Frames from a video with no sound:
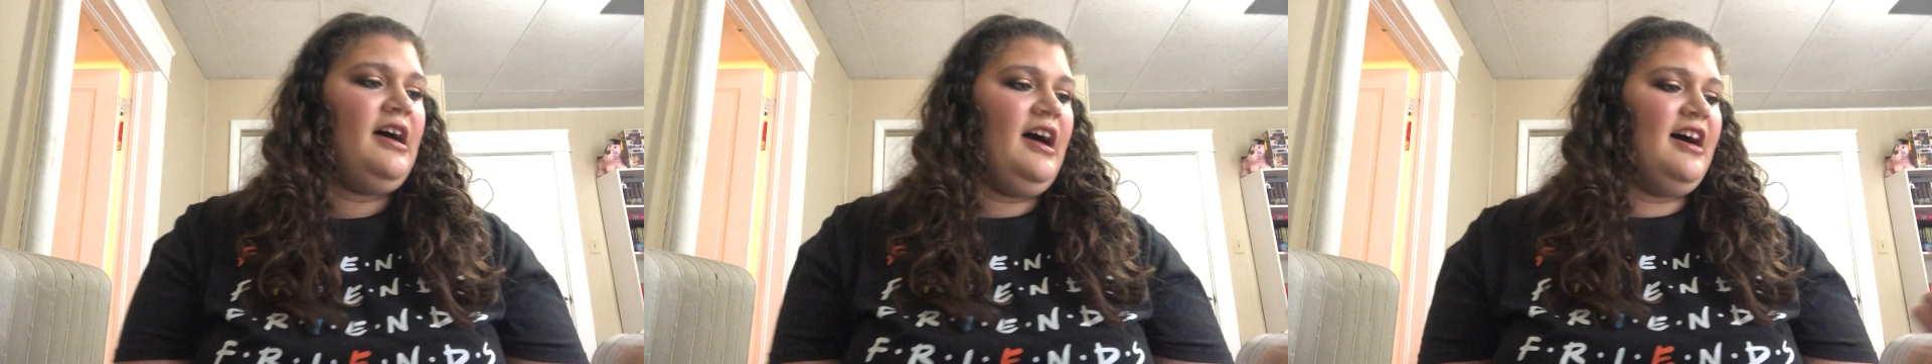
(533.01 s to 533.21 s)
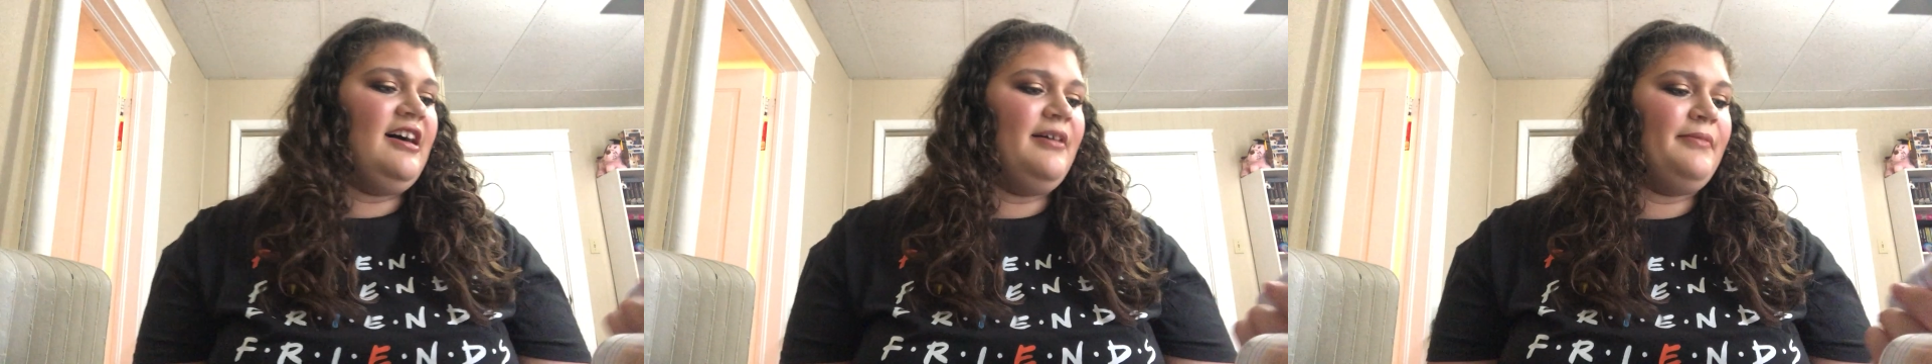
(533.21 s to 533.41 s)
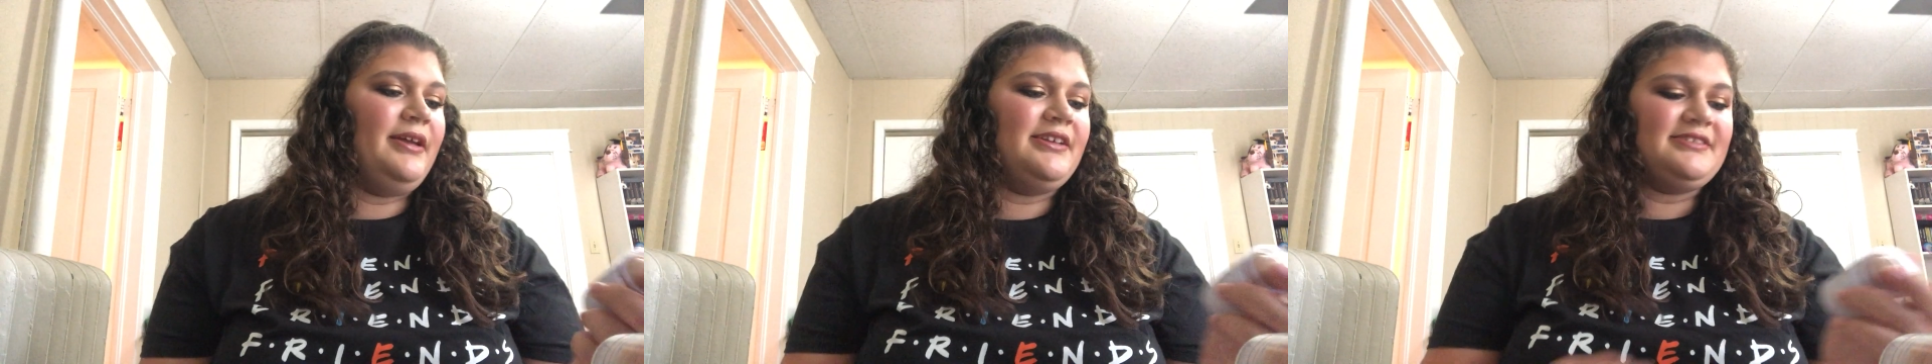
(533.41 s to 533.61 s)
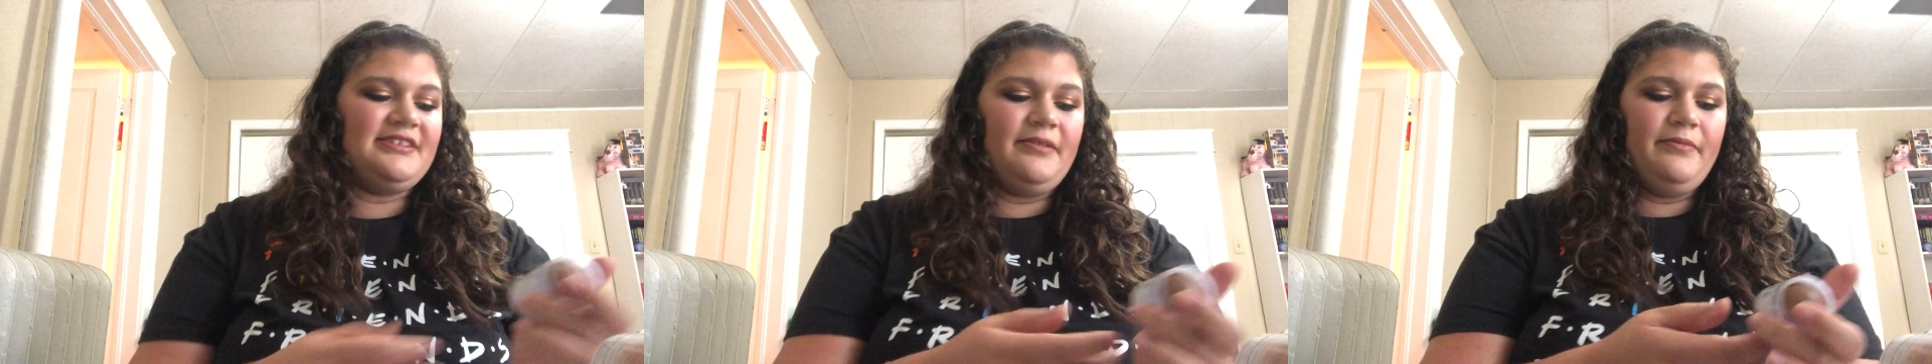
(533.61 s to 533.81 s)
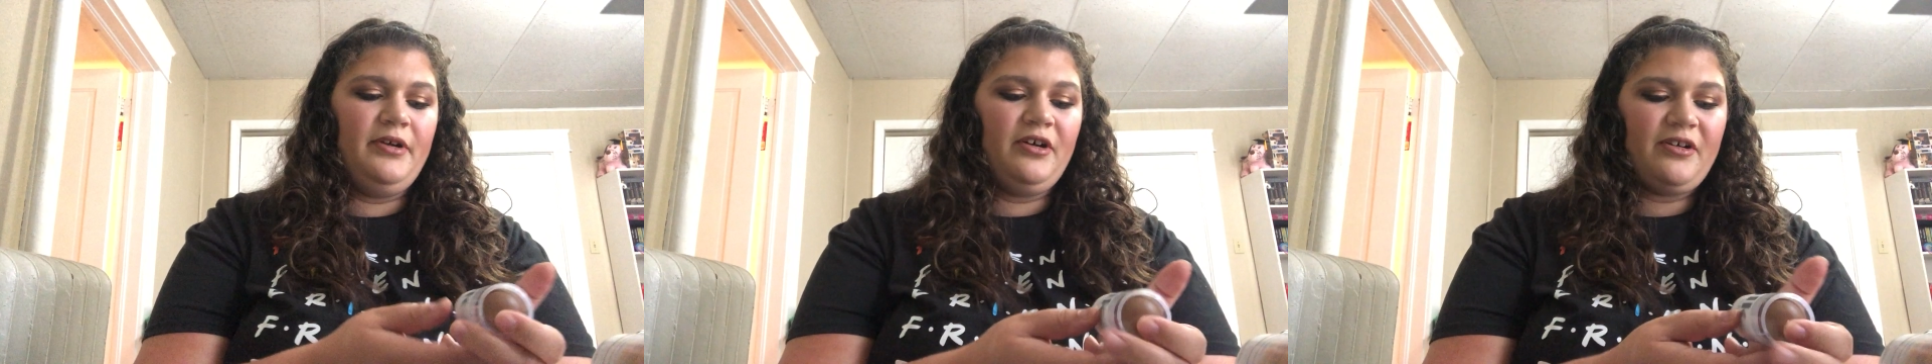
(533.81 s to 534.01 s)
Is
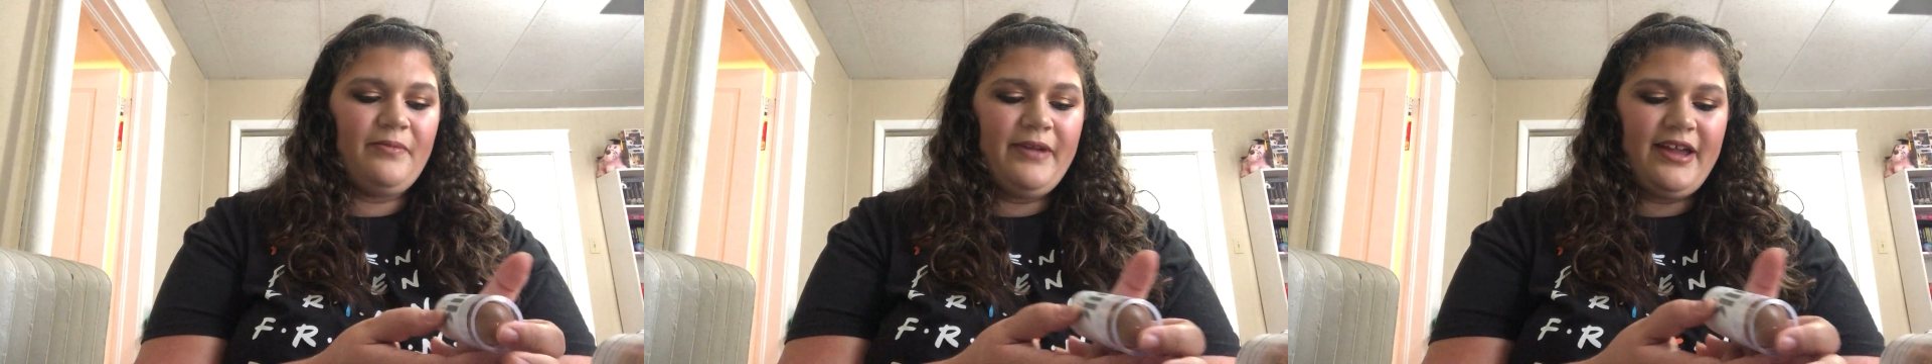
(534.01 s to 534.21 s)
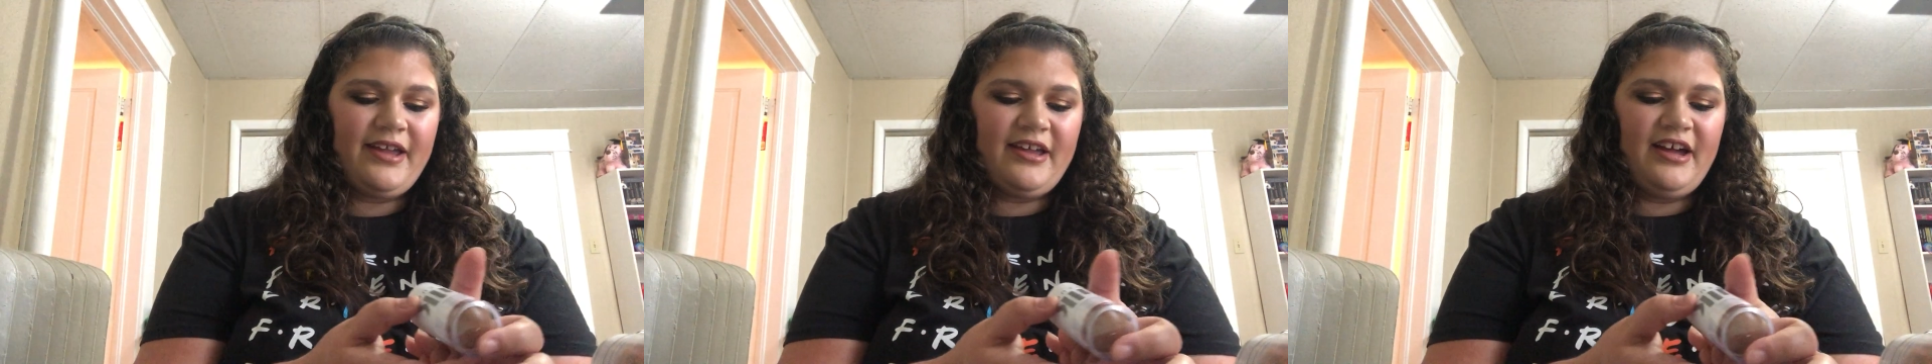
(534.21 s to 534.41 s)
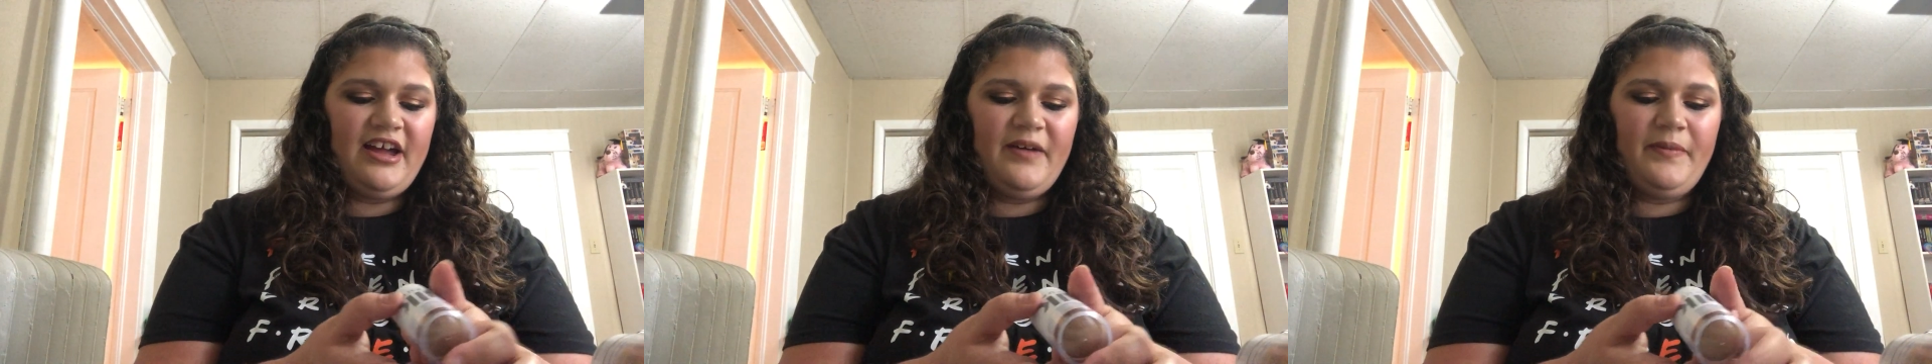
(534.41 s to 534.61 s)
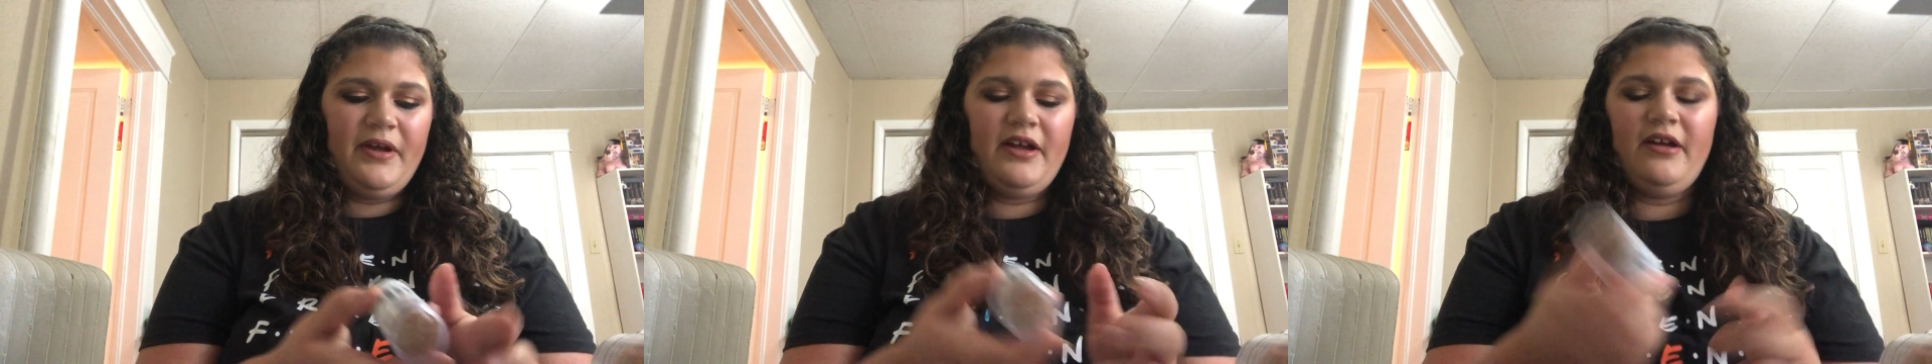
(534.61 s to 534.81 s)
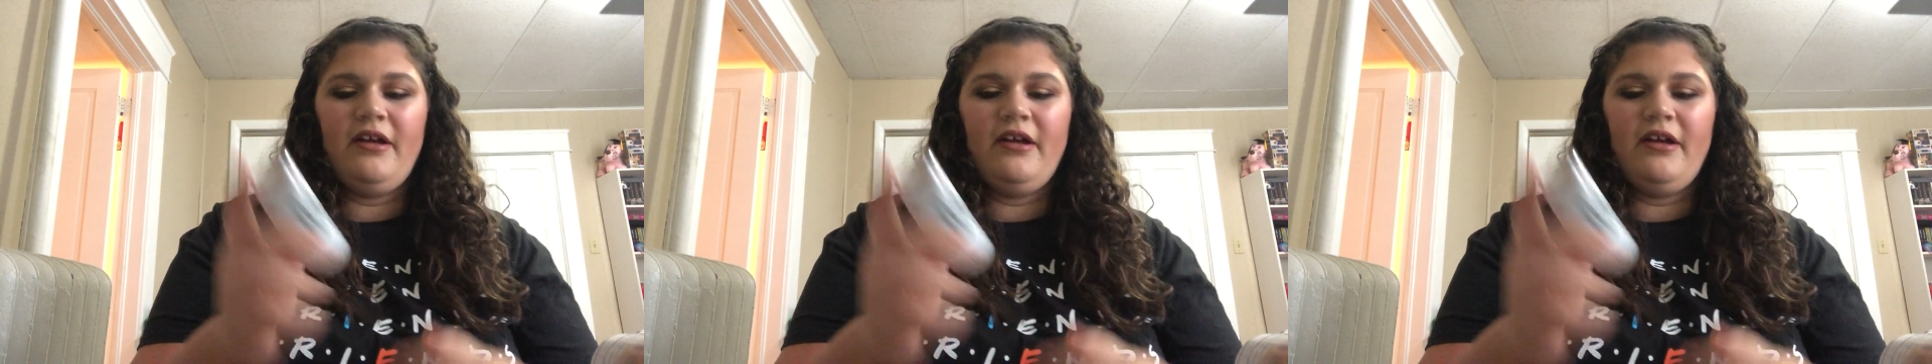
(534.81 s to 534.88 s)
the Milk Makeup